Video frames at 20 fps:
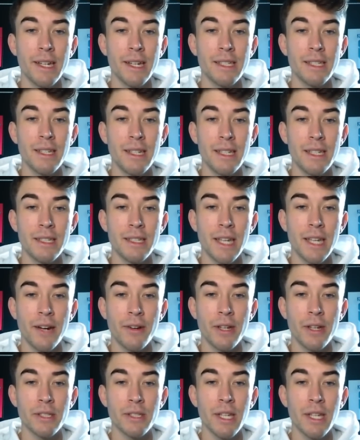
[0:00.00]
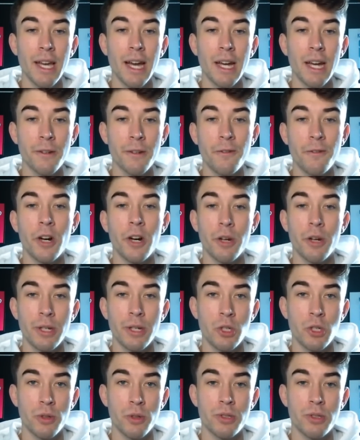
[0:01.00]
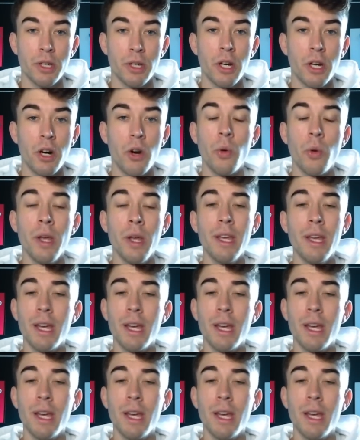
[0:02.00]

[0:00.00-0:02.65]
into these areas and firing shots at goal.